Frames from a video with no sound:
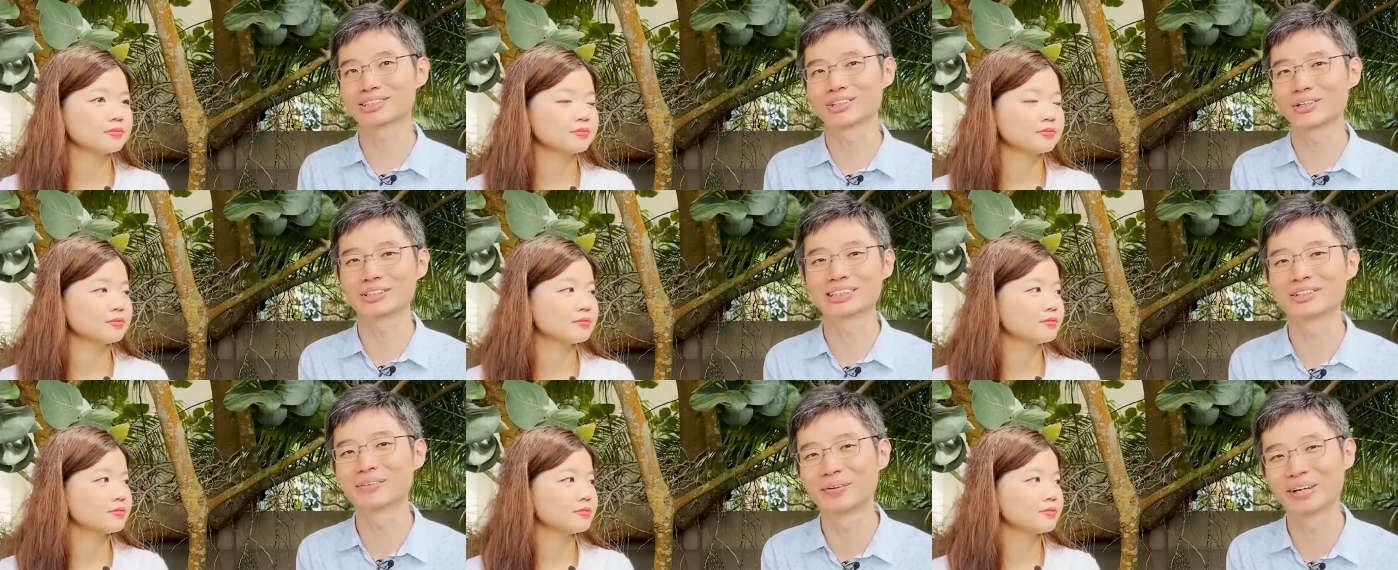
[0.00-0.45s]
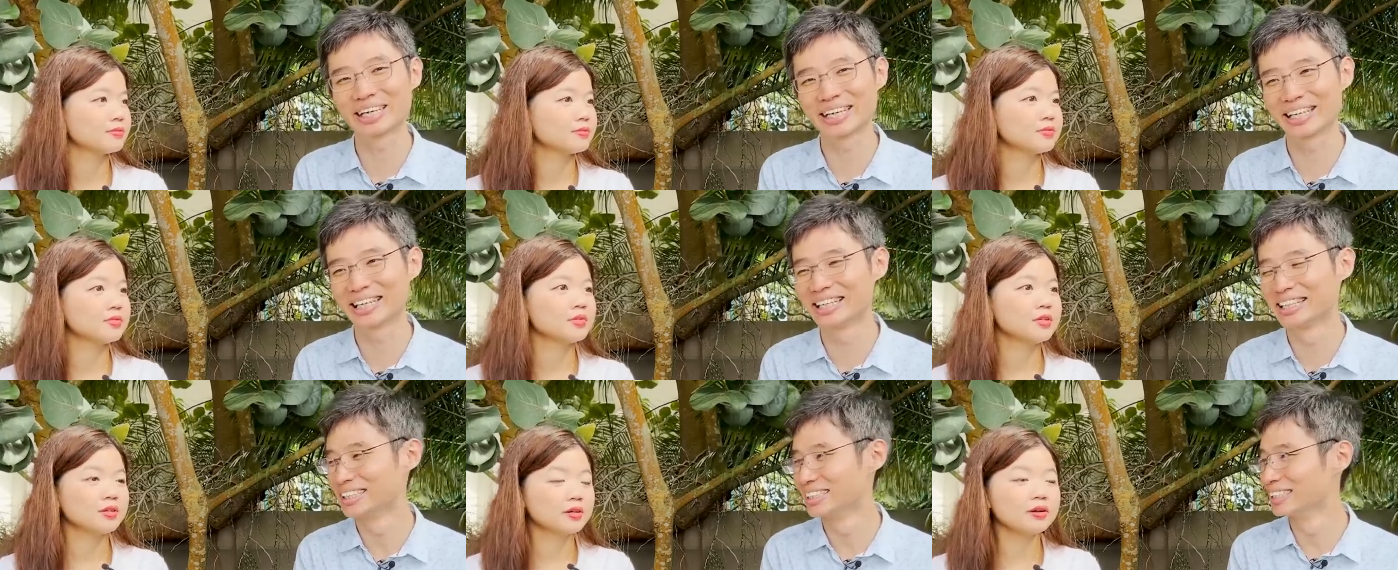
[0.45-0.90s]
Speaker 1: along the
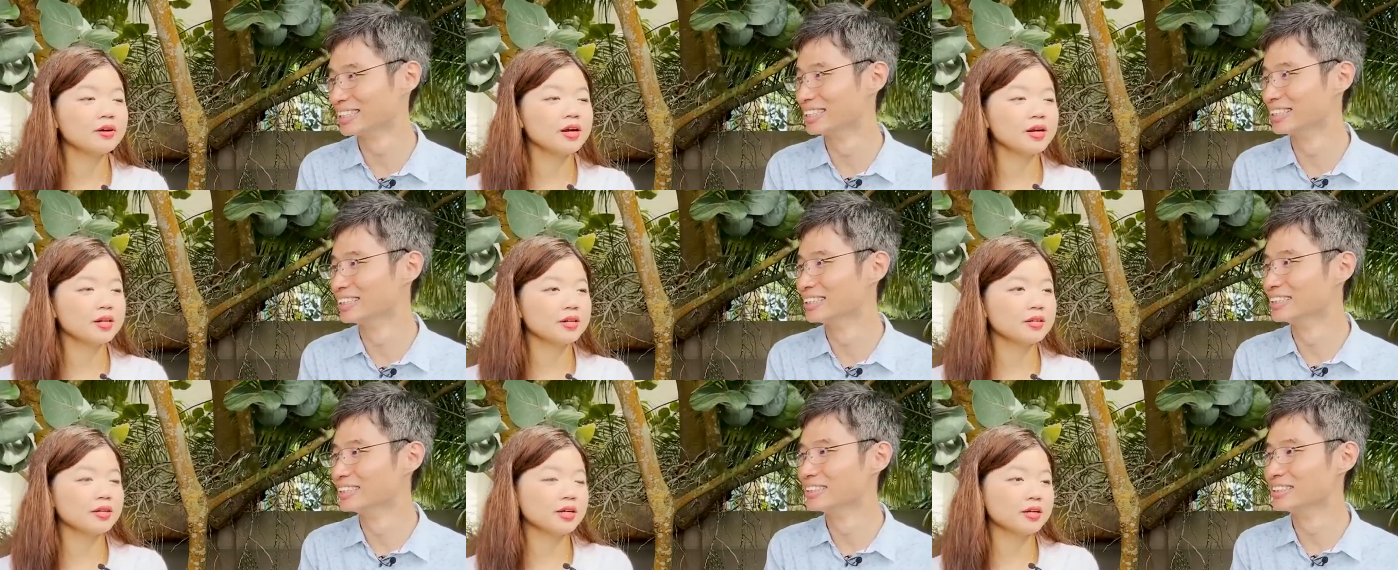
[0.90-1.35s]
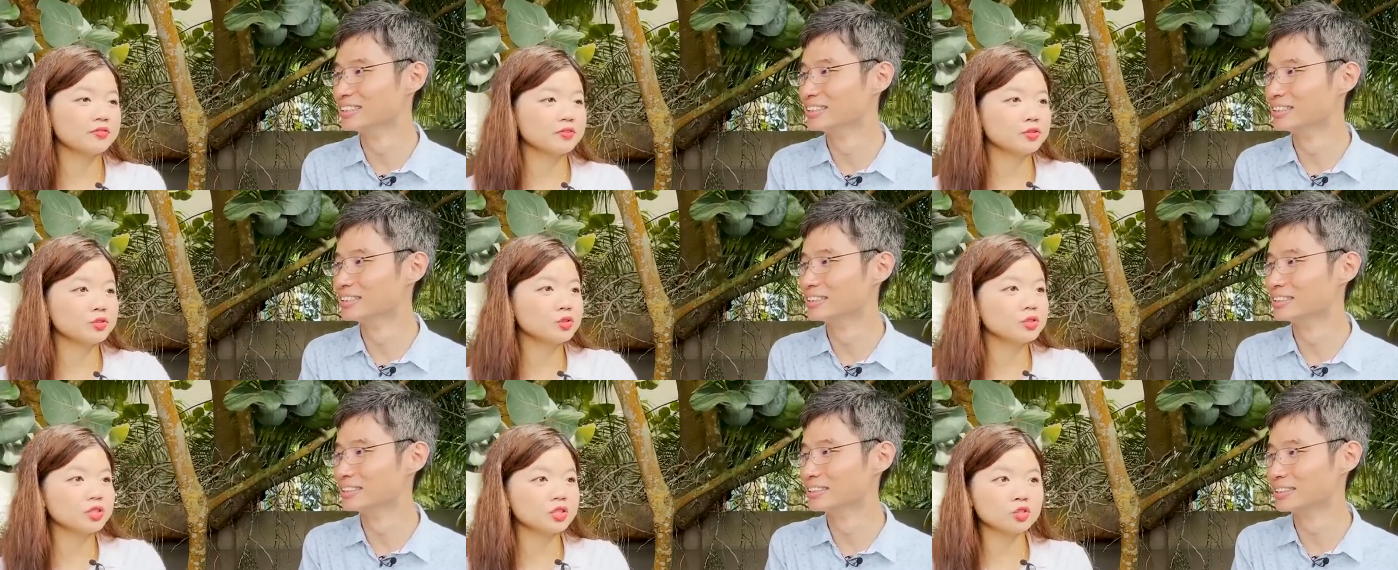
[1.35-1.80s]
way.
Speaker 2: Correct. Like if
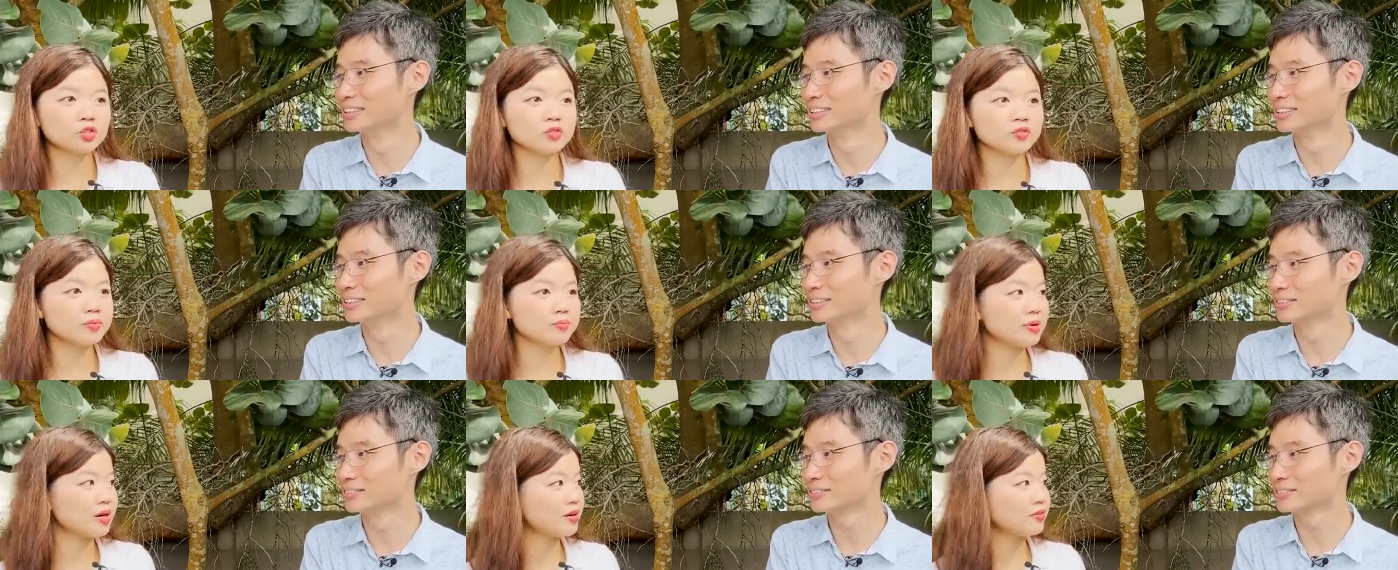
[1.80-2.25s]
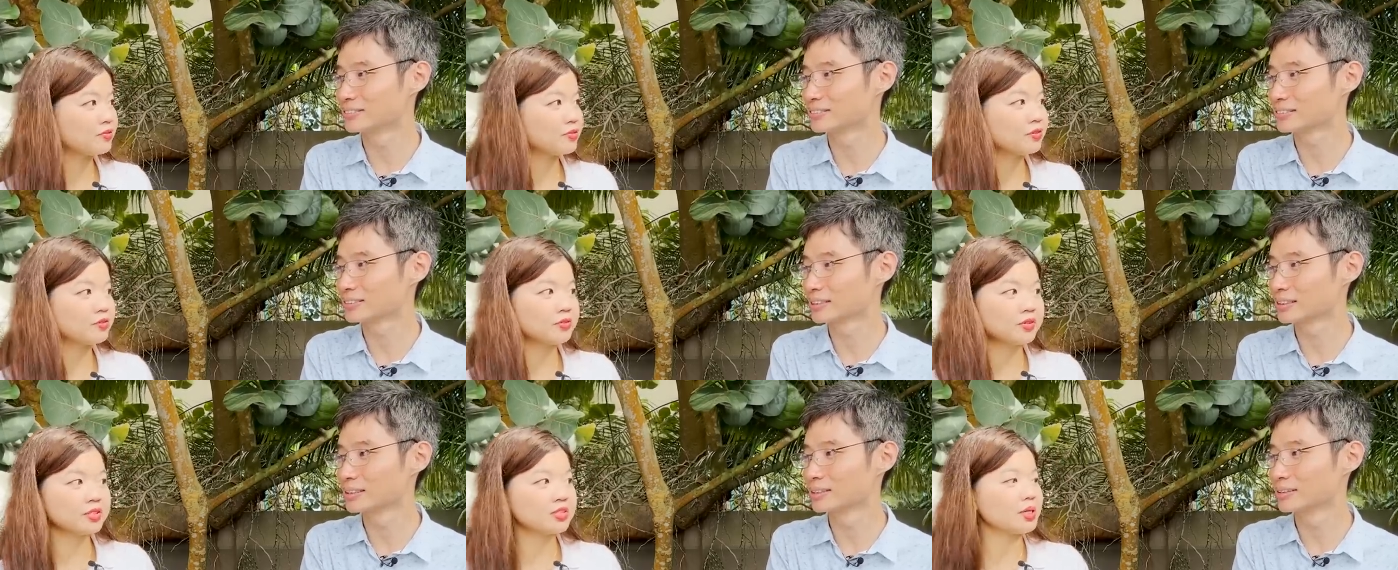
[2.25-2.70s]
you choose the driven path,
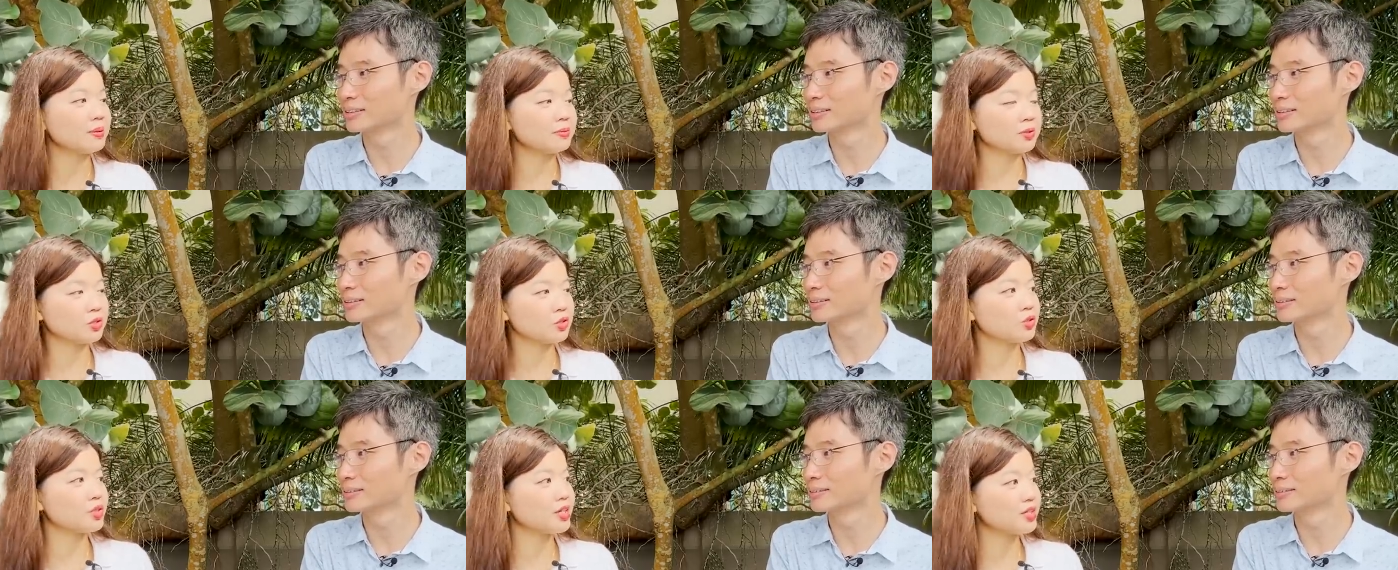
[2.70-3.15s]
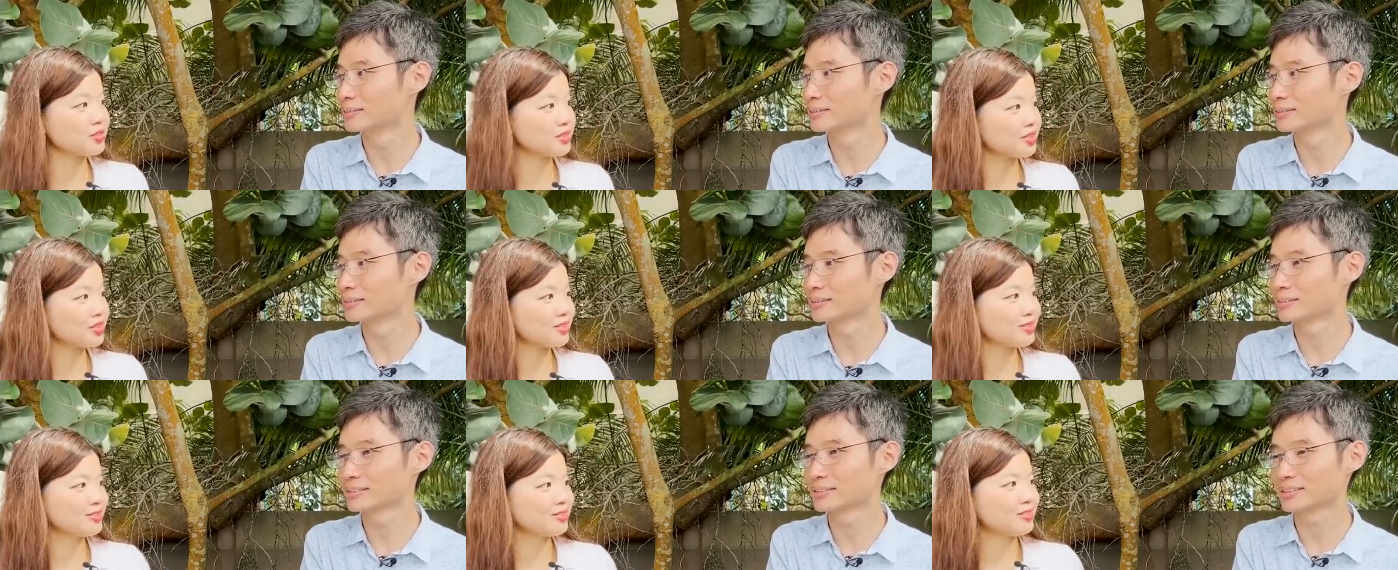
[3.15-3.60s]
you have to accept the stress.
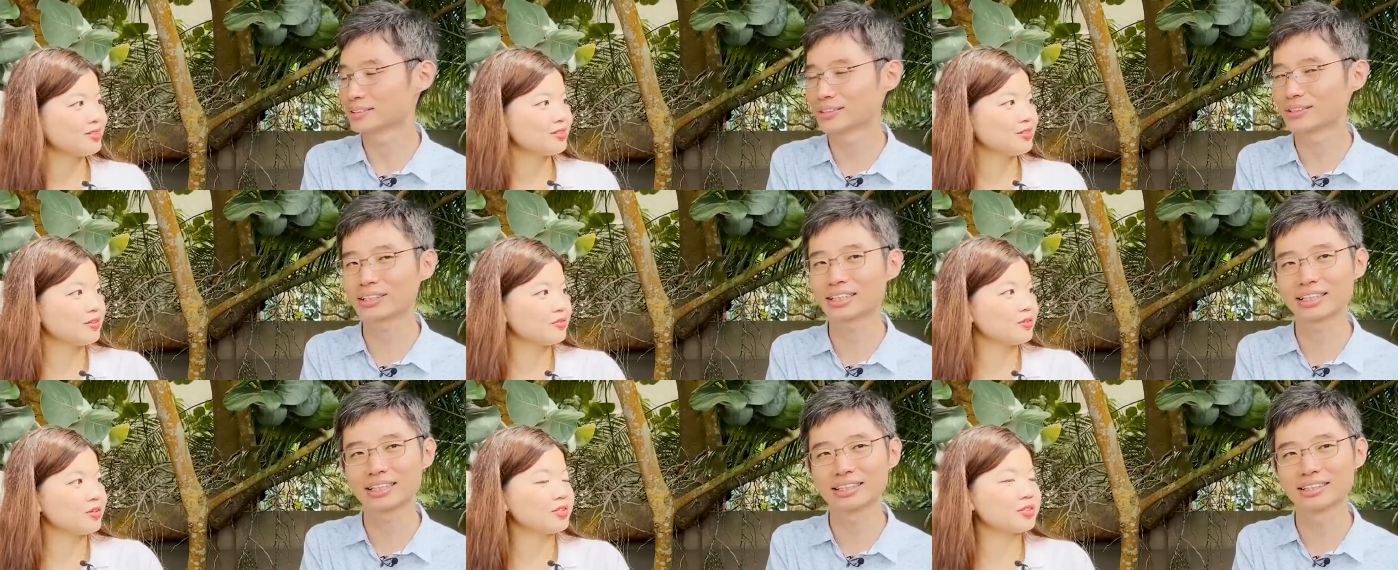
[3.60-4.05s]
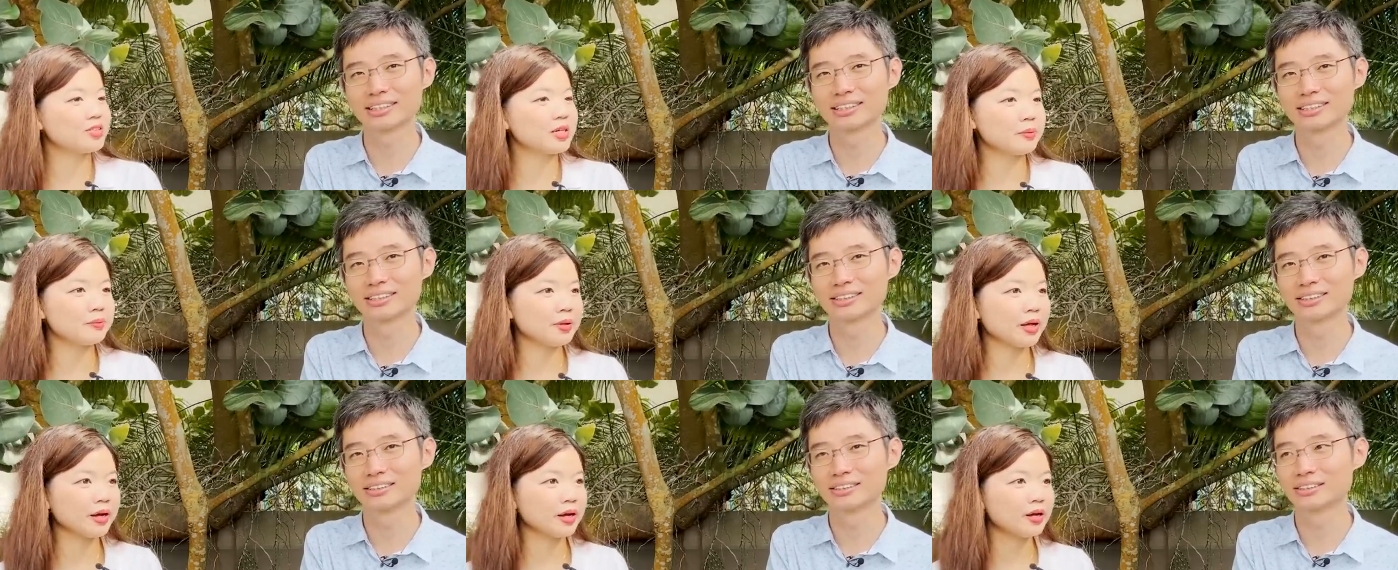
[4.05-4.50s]
Right? Okay. You have to
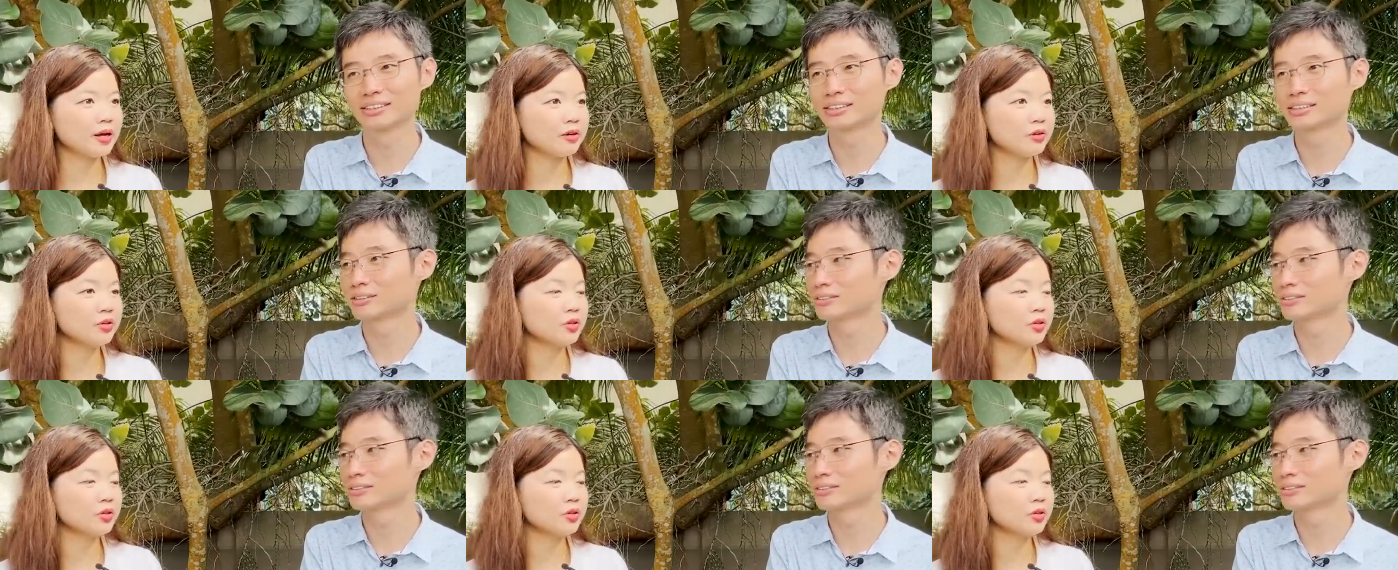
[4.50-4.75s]
accept like uh, you